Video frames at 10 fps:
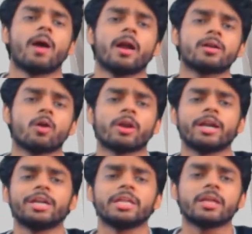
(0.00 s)
part or
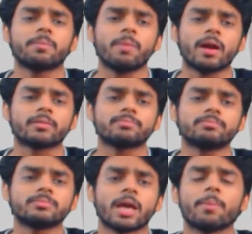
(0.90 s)
anterior part.
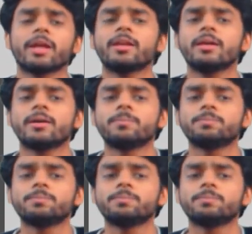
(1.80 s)
Am I clear?